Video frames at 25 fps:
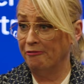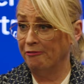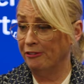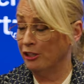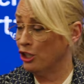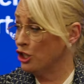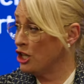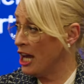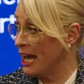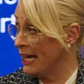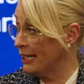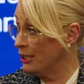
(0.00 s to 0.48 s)
for
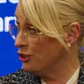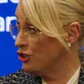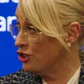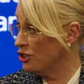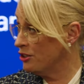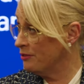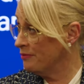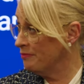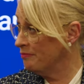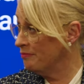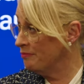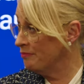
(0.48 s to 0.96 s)
change,
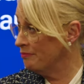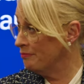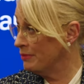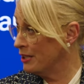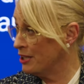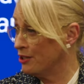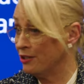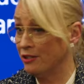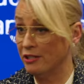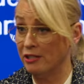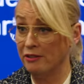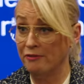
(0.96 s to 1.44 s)

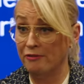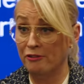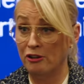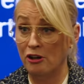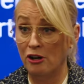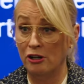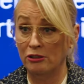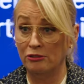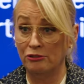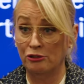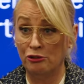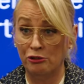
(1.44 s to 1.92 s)
because you've
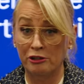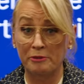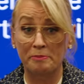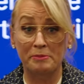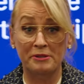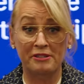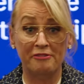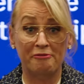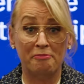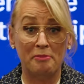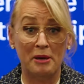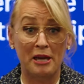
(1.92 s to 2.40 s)
got
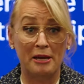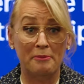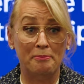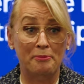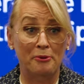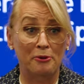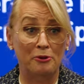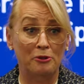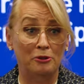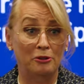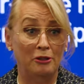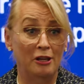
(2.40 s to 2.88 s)
groups of
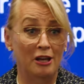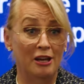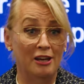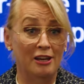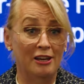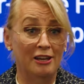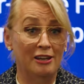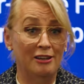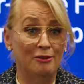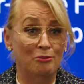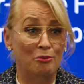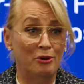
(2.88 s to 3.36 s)
people
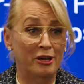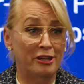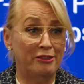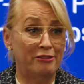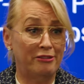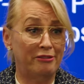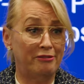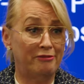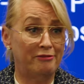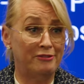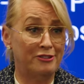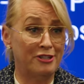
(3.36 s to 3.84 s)

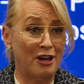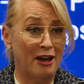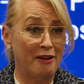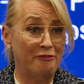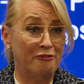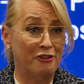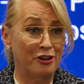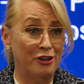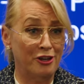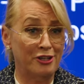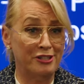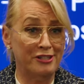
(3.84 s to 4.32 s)
with
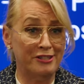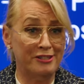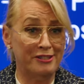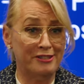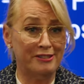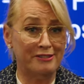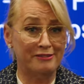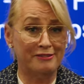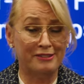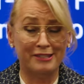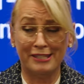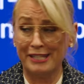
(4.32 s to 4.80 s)
diverse
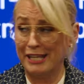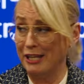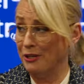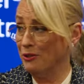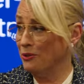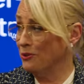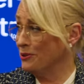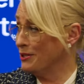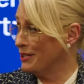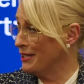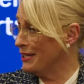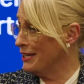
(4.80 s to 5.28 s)

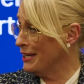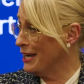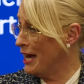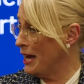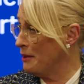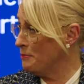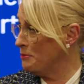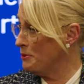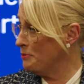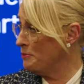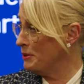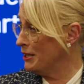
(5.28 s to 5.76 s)
skills and
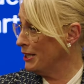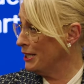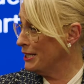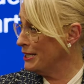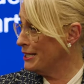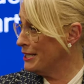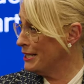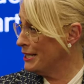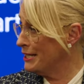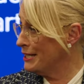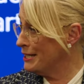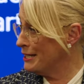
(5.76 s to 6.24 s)

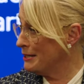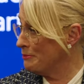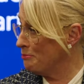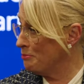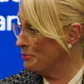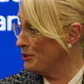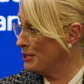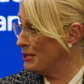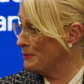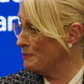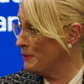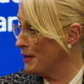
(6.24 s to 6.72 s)
capabilities and
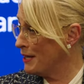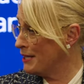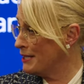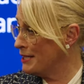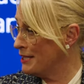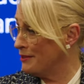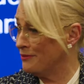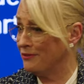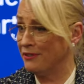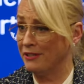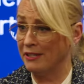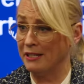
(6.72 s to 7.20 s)

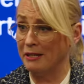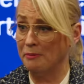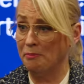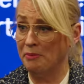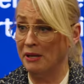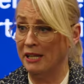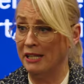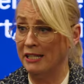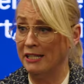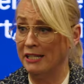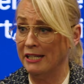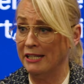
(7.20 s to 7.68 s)
perspectives and
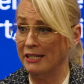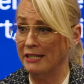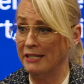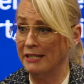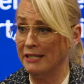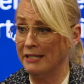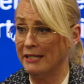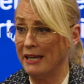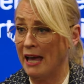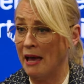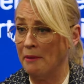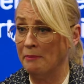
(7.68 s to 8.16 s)

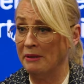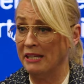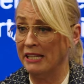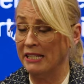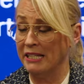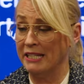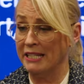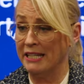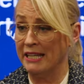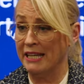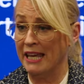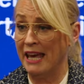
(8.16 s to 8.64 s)
opinions coming
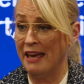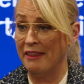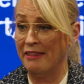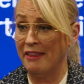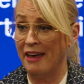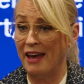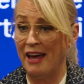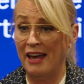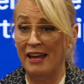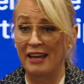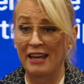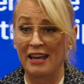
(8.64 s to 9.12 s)

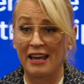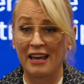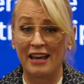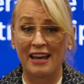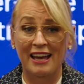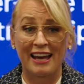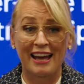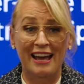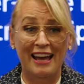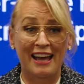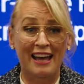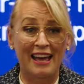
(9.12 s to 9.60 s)
together,
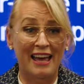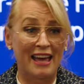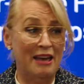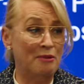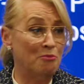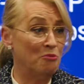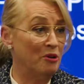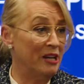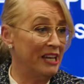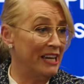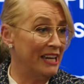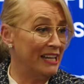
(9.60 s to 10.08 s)

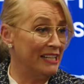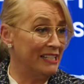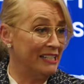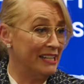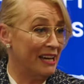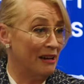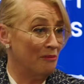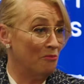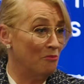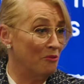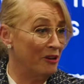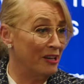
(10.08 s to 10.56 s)
and we end
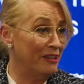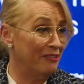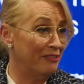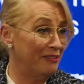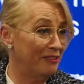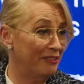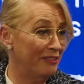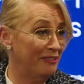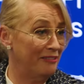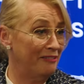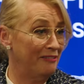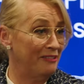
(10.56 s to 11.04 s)
up
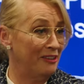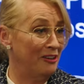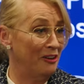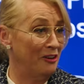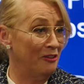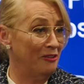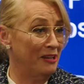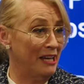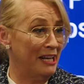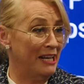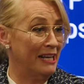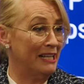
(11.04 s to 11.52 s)
with, you know,
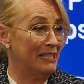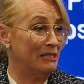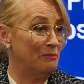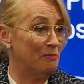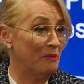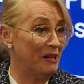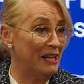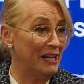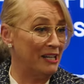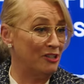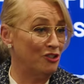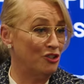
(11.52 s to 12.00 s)
an
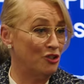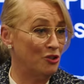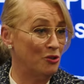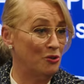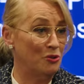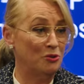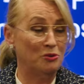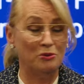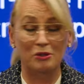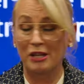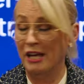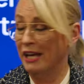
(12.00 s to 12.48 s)
exponential